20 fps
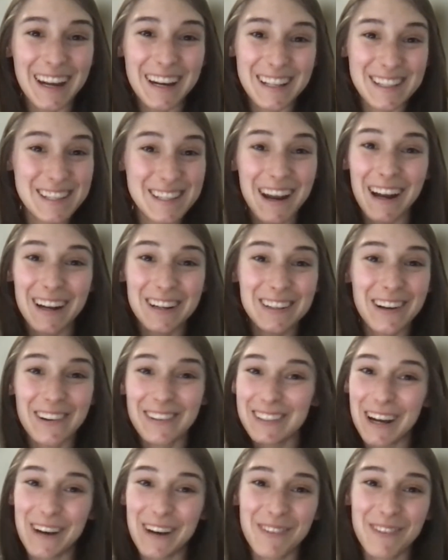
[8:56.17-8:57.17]
and it's an
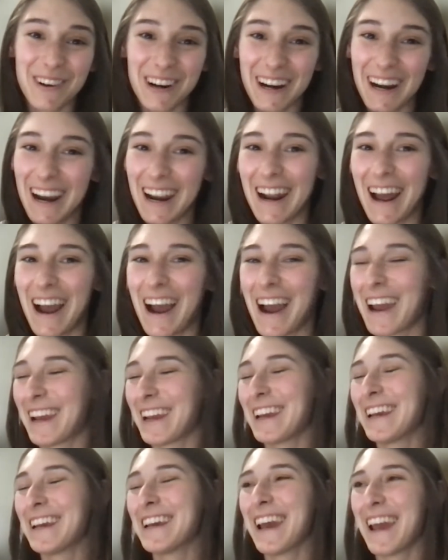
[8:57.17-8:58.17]
unknown number, and
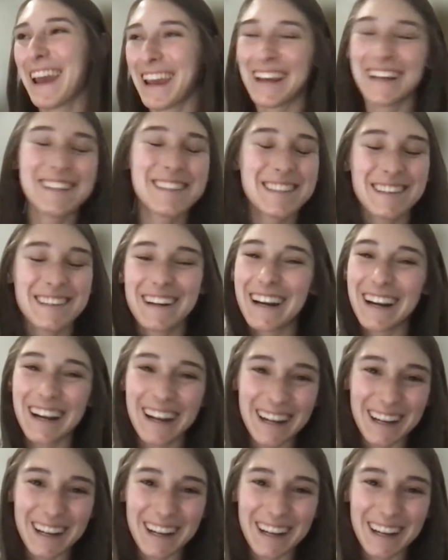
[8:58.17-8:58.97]
I answer it.